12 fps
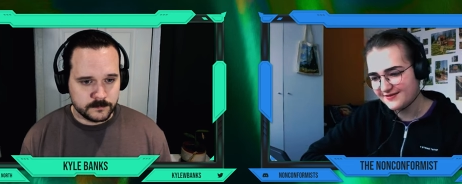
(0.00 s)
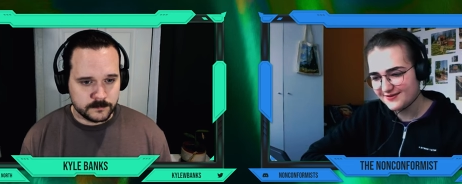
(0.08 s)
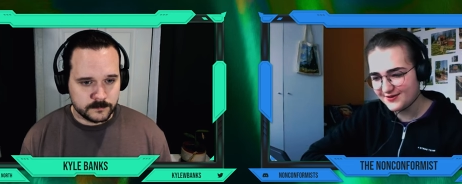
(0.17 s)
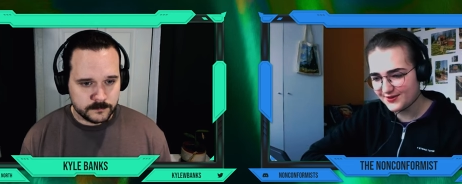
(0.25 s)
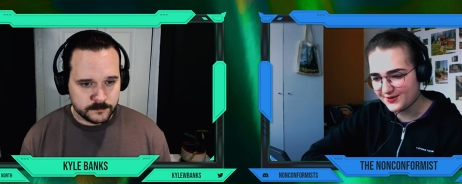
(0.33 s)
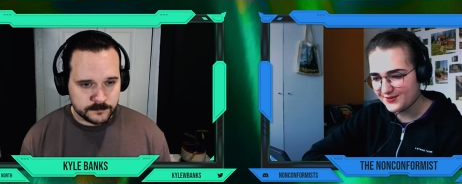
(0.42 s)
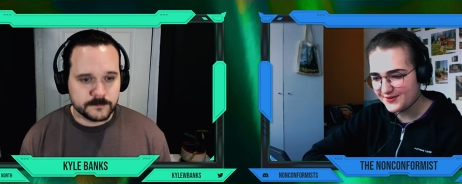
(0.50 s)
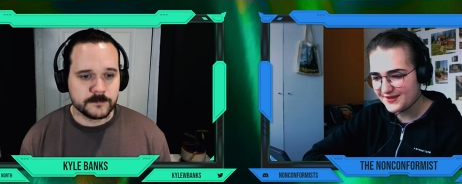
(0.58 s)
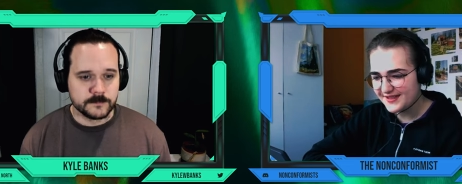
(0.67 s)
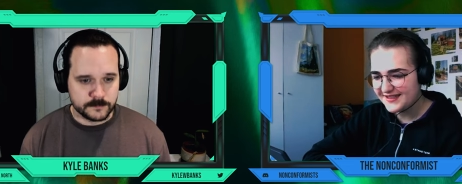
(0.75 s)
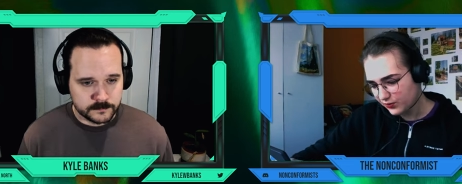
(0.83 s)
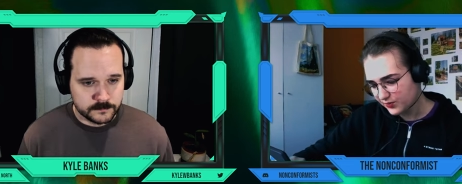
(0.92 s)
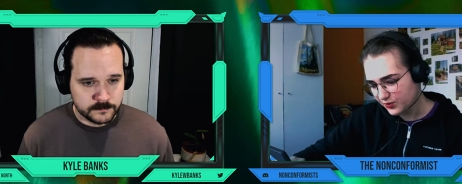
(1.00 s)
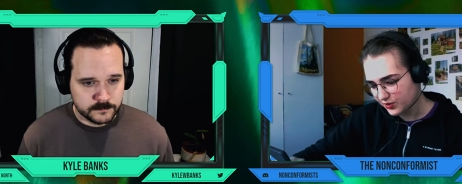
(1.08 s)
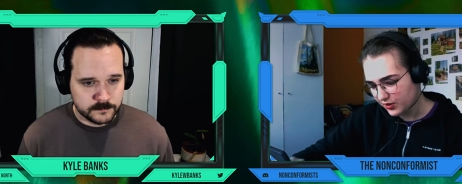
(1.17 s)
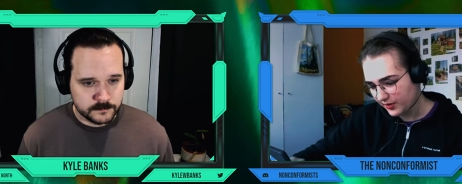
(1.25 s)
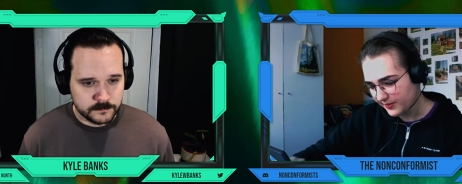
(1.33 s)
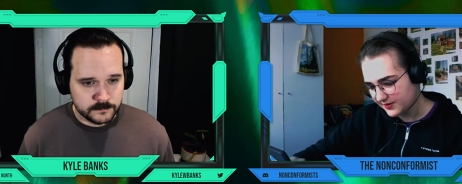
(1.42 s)
Speaker 1: you know, one
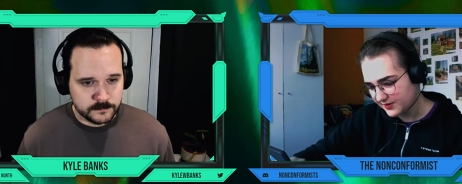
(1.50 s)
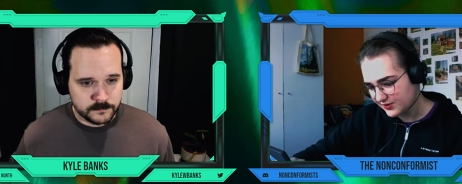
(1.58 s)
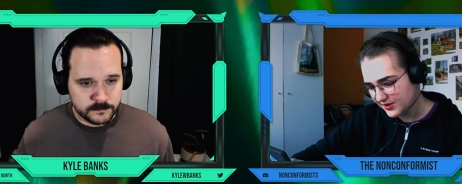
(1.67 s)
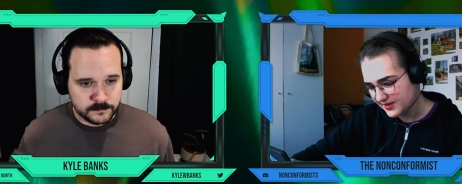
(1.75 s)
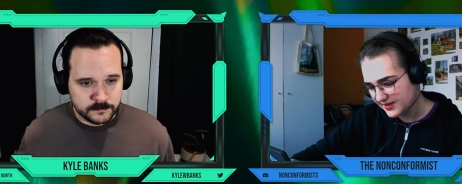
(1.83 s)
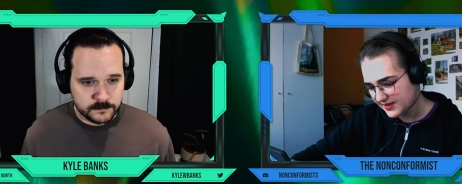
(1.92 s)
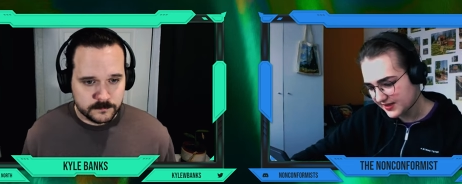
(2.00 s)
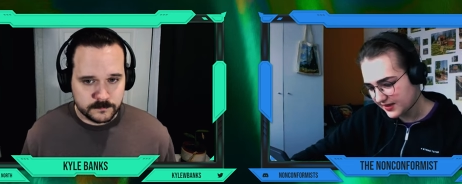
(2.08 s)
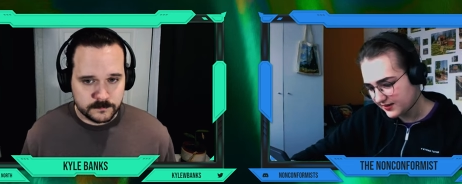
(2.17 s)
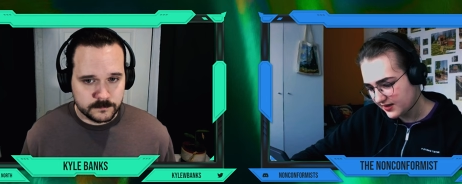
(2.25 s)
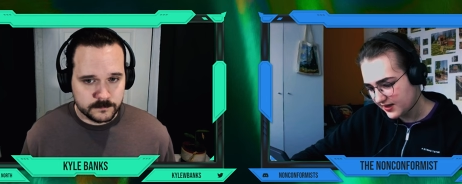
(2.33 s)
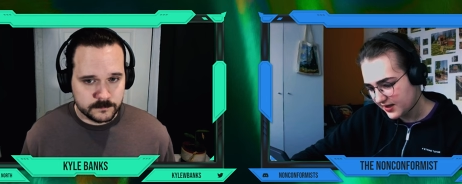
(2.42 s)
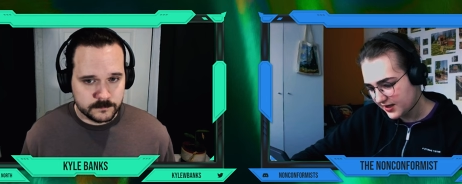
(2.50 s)
more comment, Jason said.